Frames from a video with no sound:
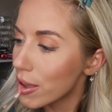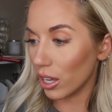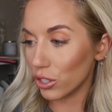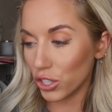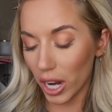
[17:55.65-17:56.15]

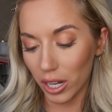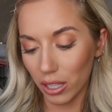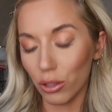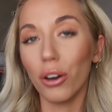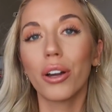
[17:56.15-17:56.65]
A
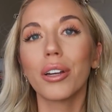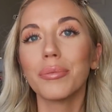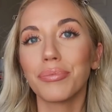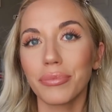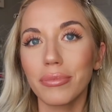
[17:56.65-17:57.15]
shiny look
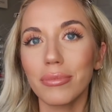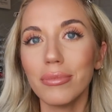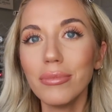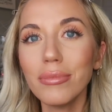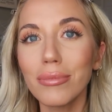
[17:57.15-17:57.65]

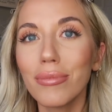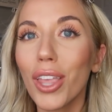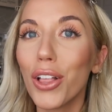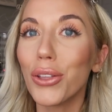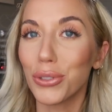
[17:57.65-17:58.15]

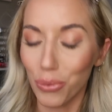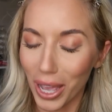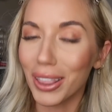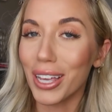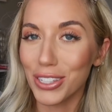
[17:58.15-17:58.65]
looks
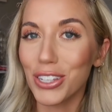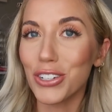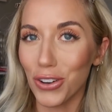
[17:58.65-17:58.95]
way less